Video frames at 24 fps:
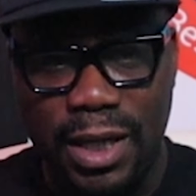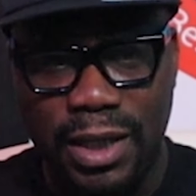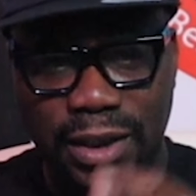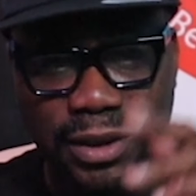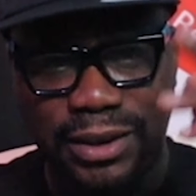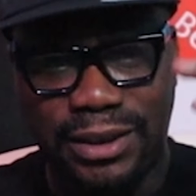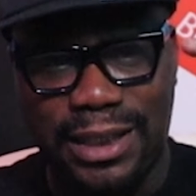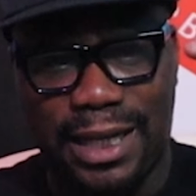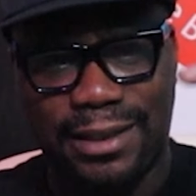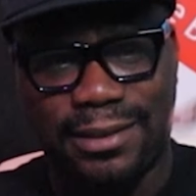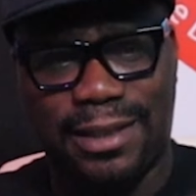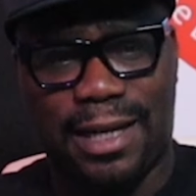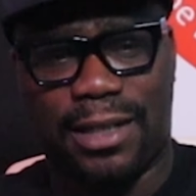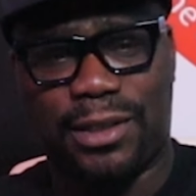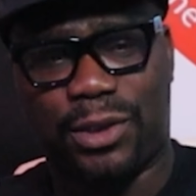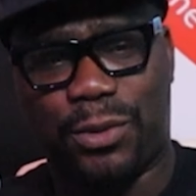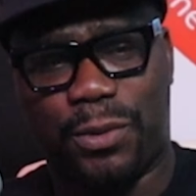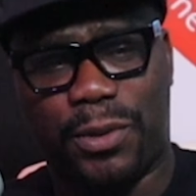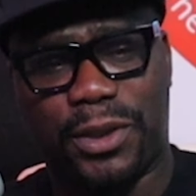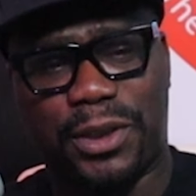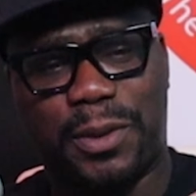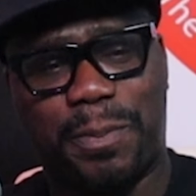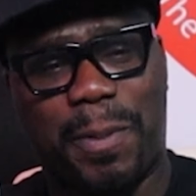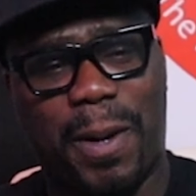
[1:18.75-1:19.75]
Shouts out
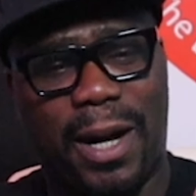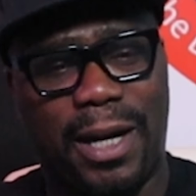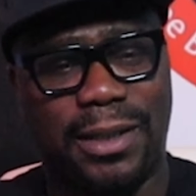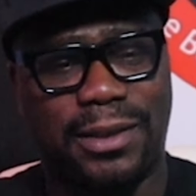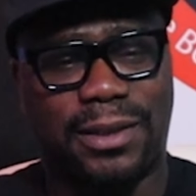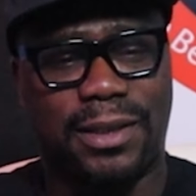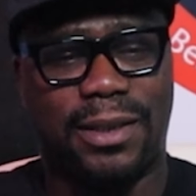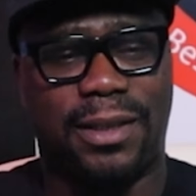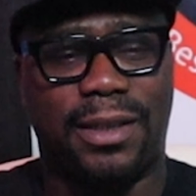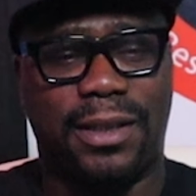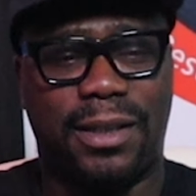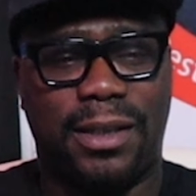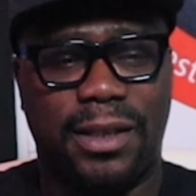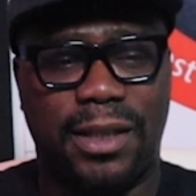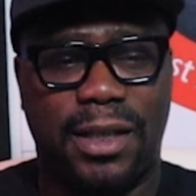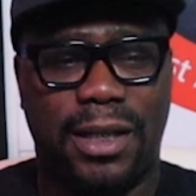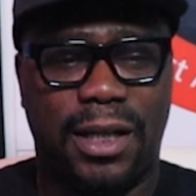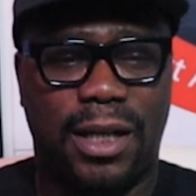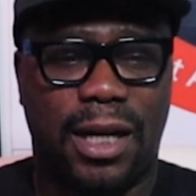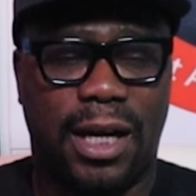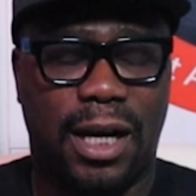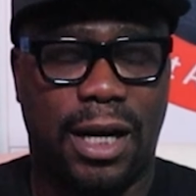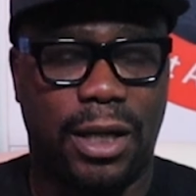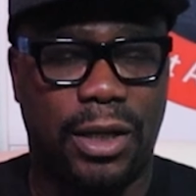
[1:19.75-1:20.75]
to our sponsor,
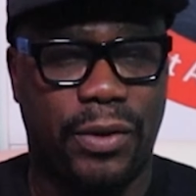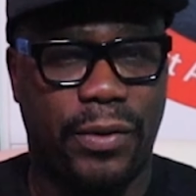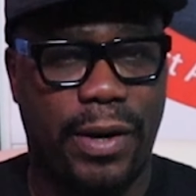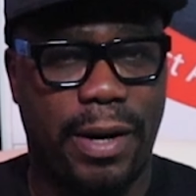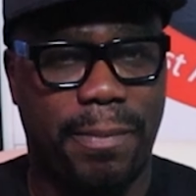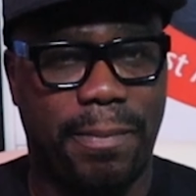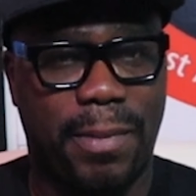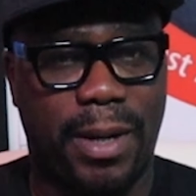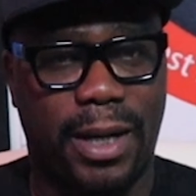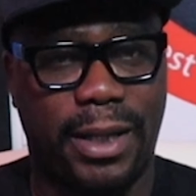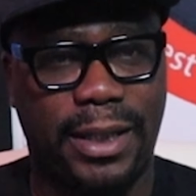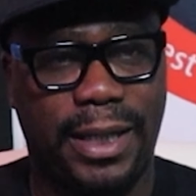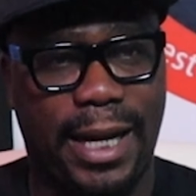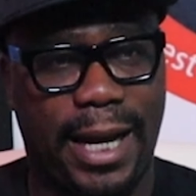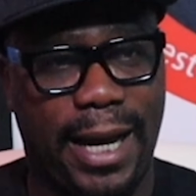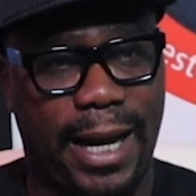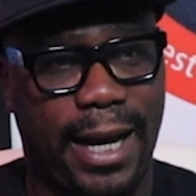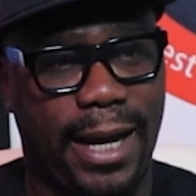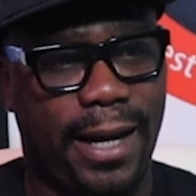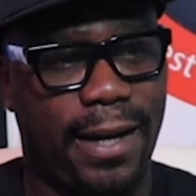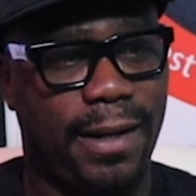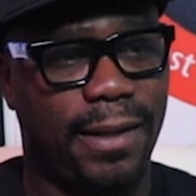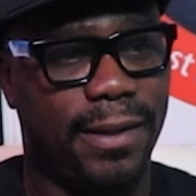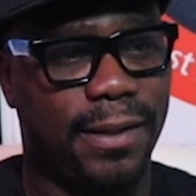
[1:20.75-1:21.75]
Grand
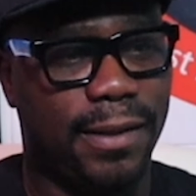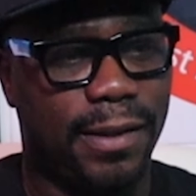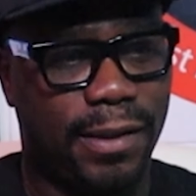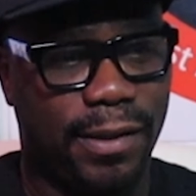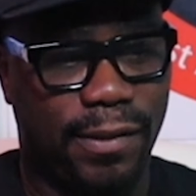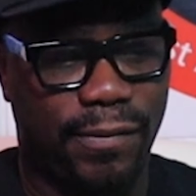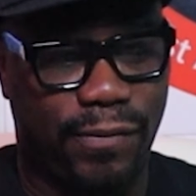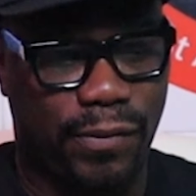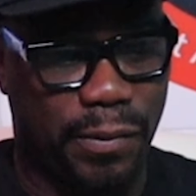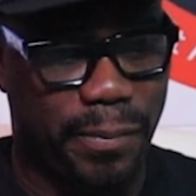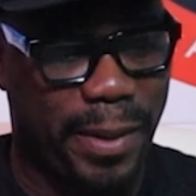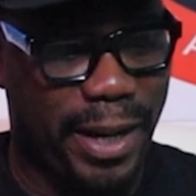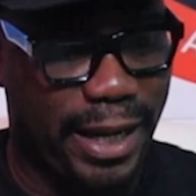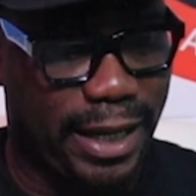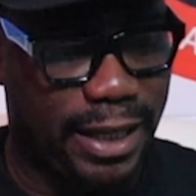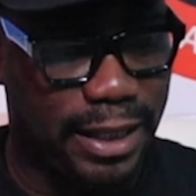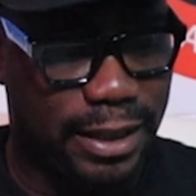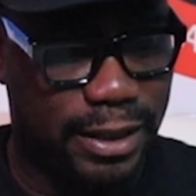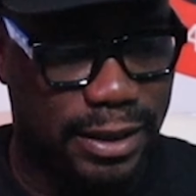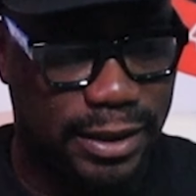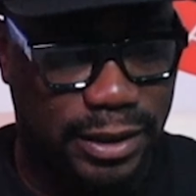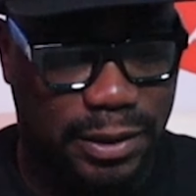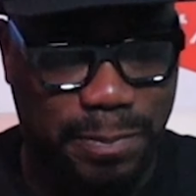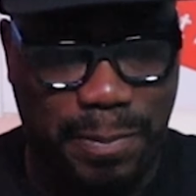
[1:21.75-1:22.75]
Marnier, for
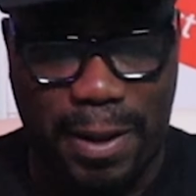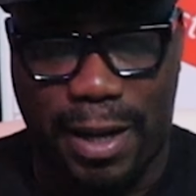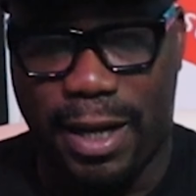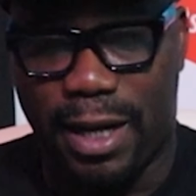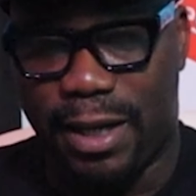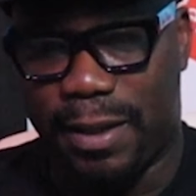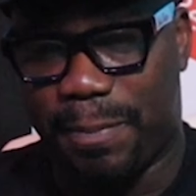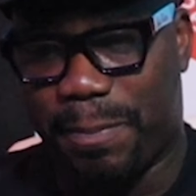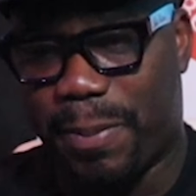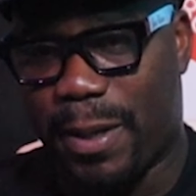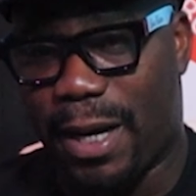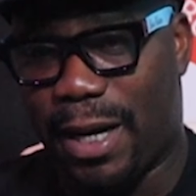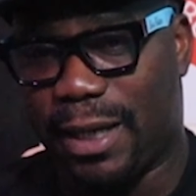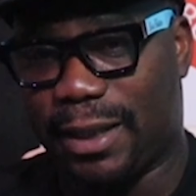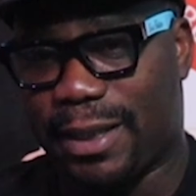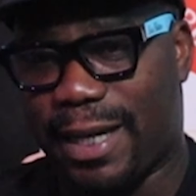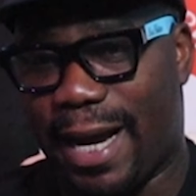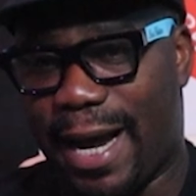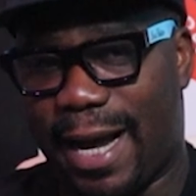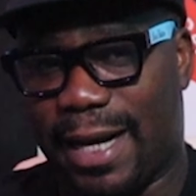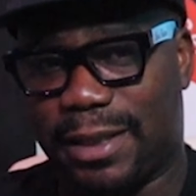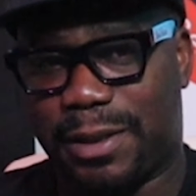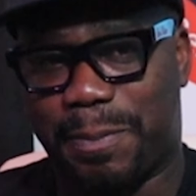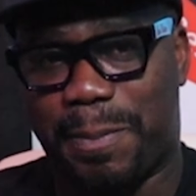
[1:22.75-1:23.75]
making this
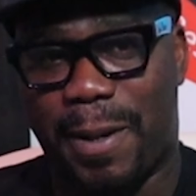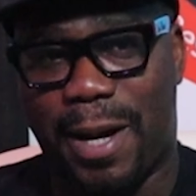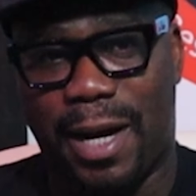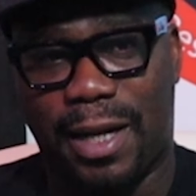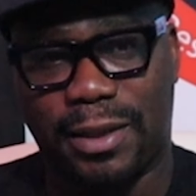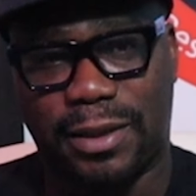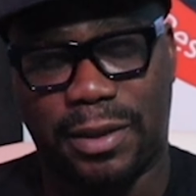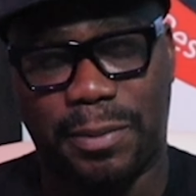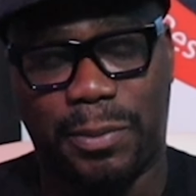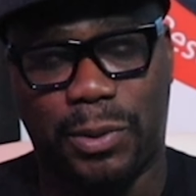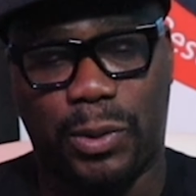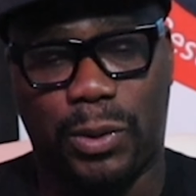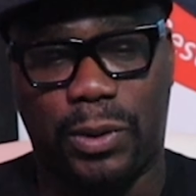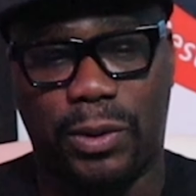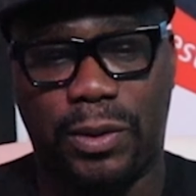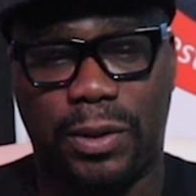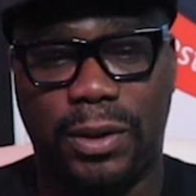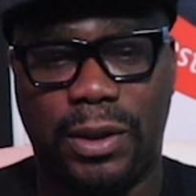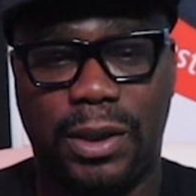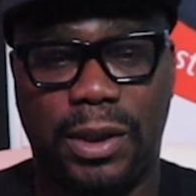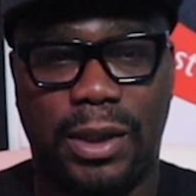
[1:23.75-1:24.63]
podcast possible.